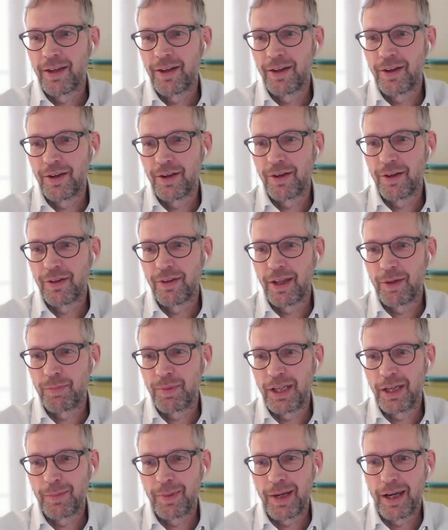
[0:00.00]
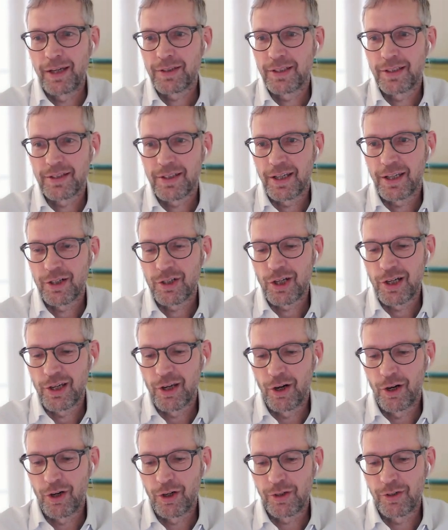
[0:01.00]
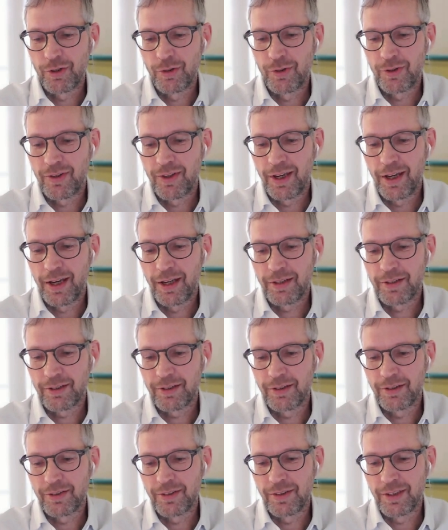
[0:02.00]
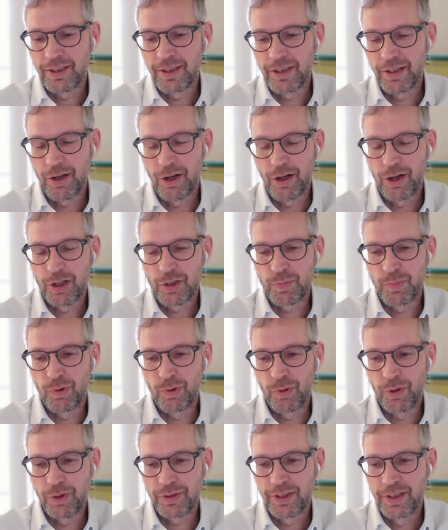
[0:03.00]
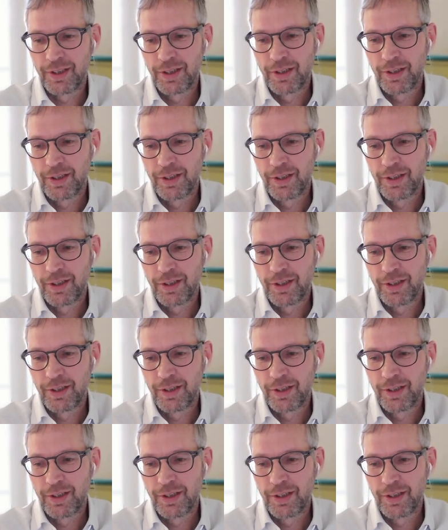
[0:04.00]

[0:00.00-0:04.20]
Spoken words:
that BMS essentially argued that the Enlarged Board